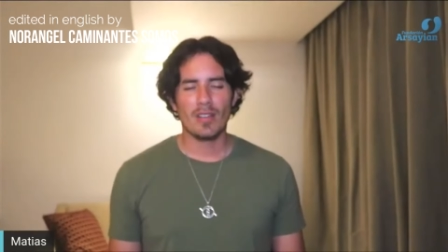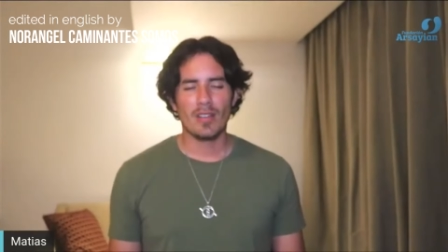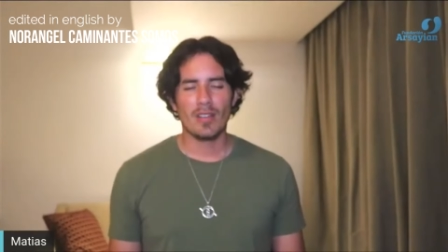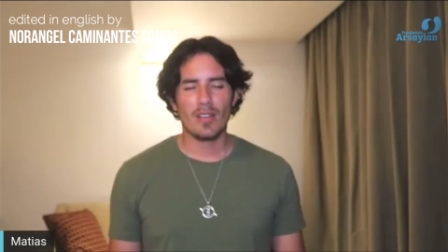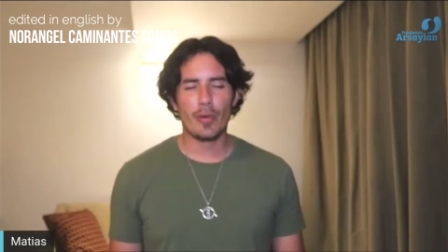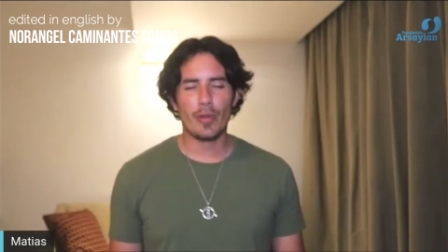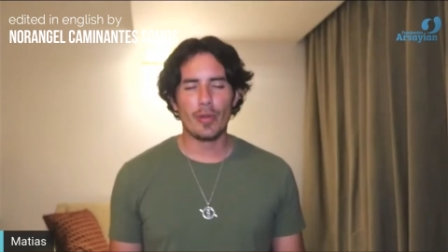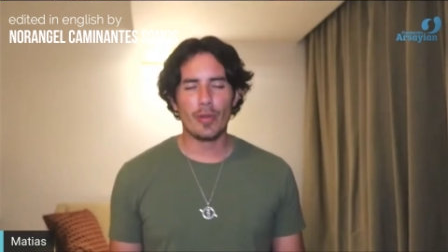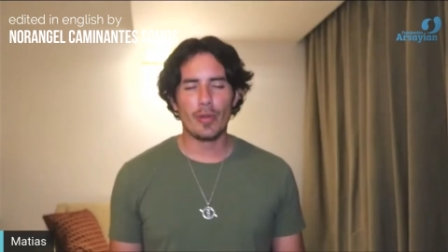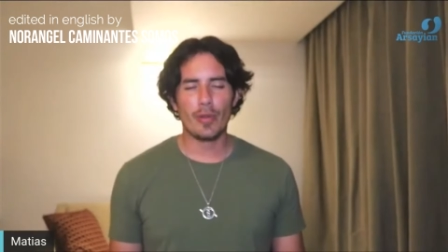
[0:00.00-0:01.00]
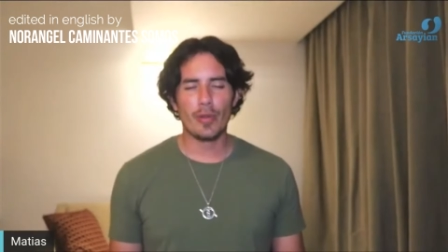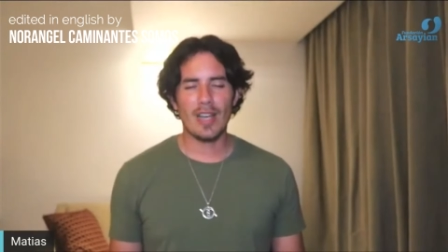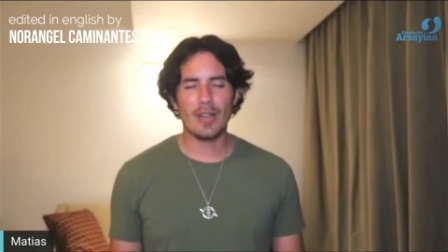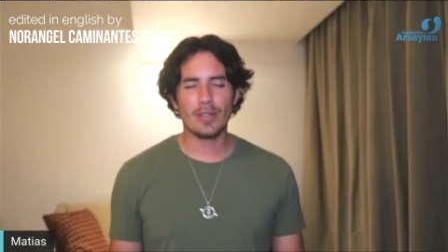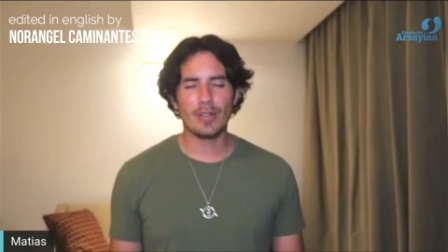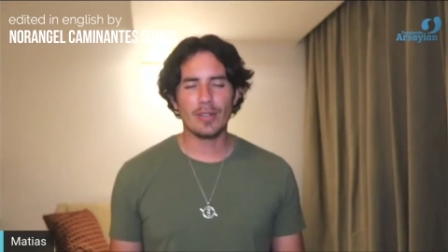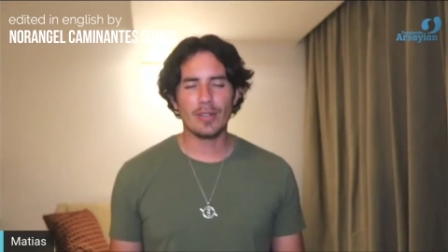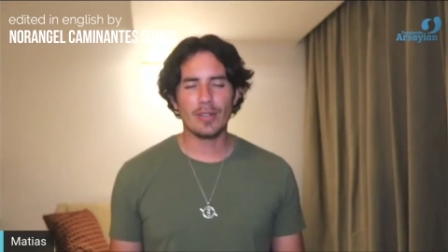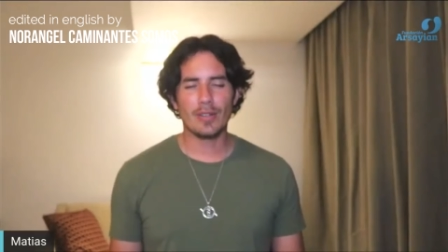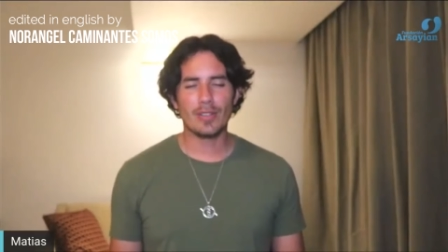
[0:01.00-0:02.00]
Through the sound,
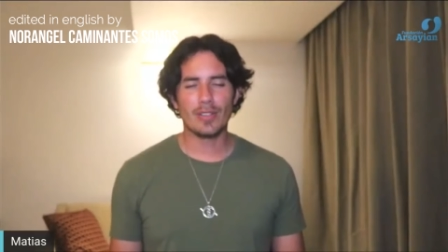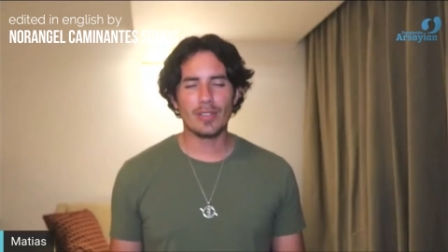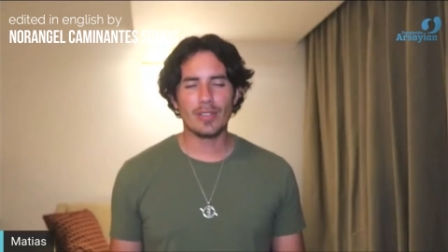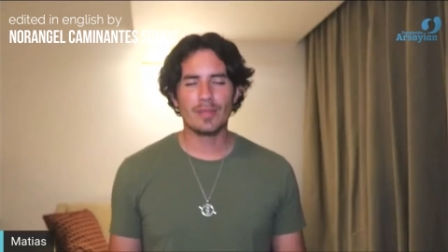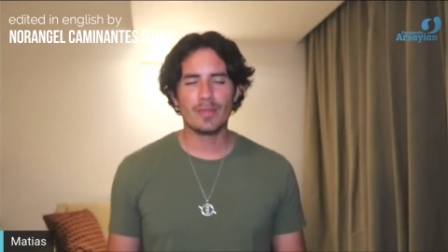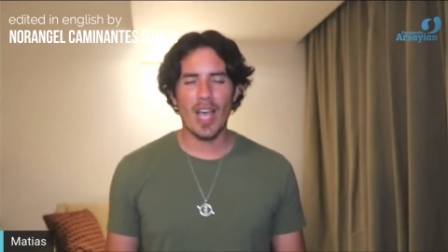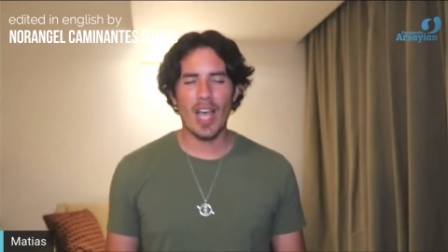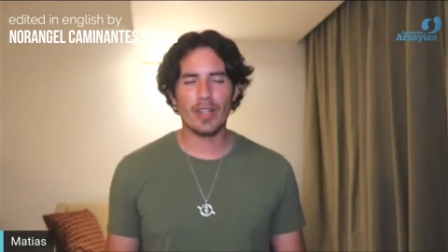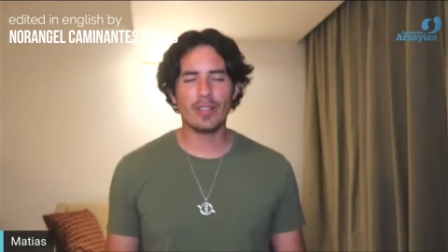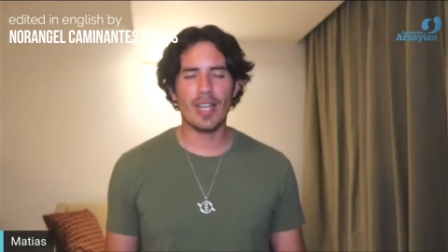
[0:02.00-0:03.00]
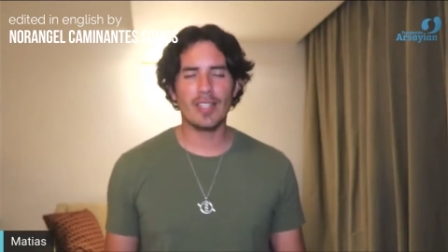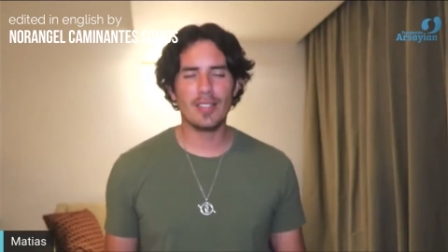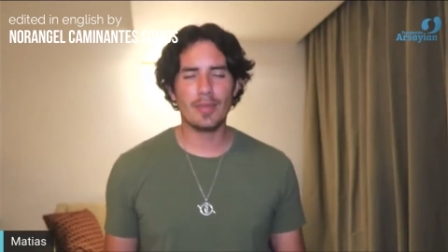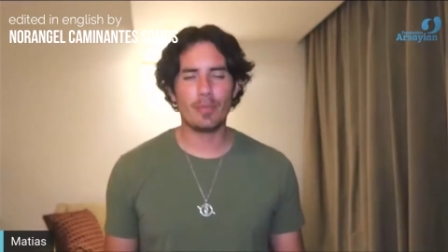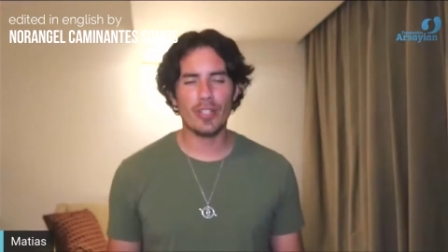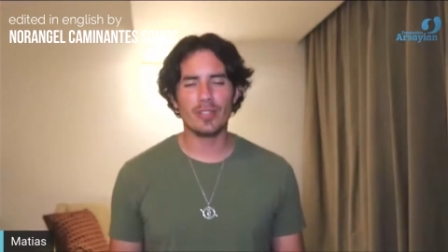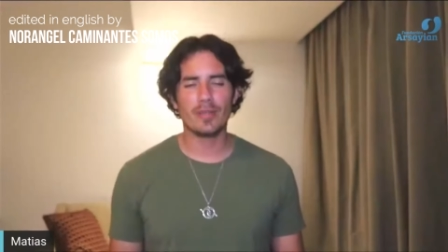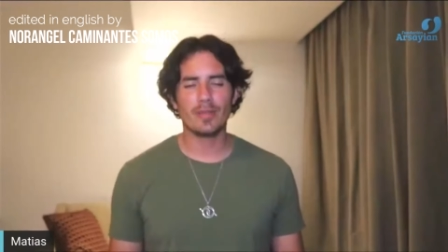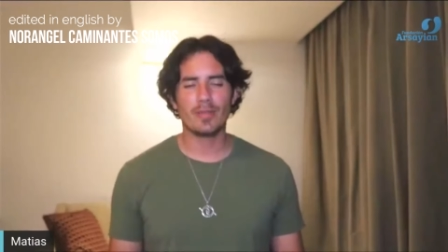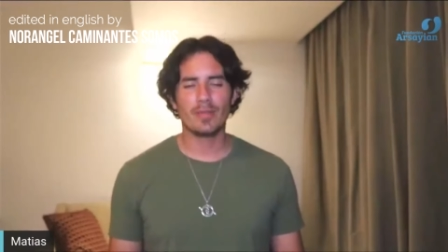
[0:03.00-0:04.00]
recognize the pressure
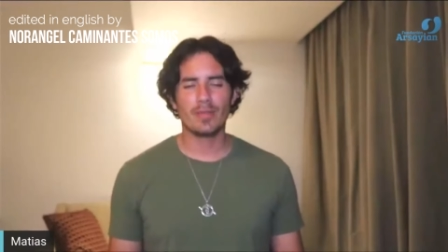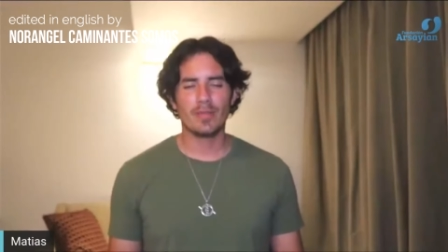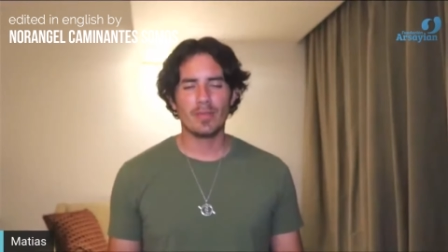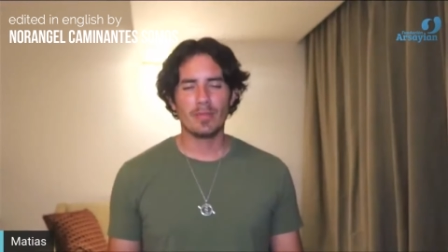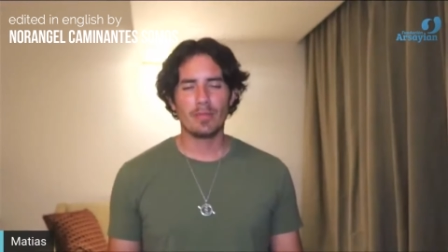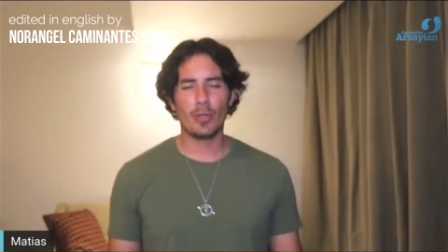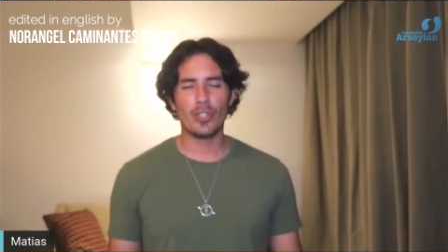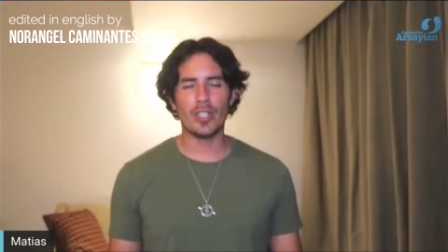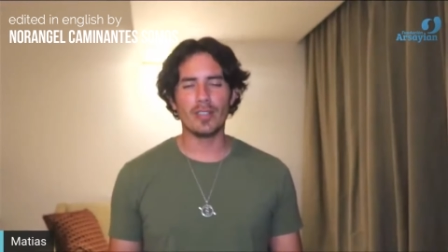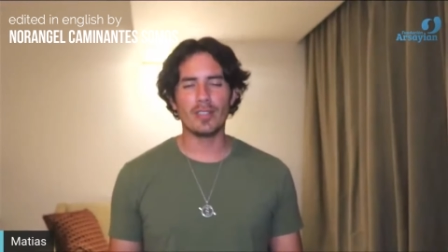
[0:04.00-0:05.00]
pushing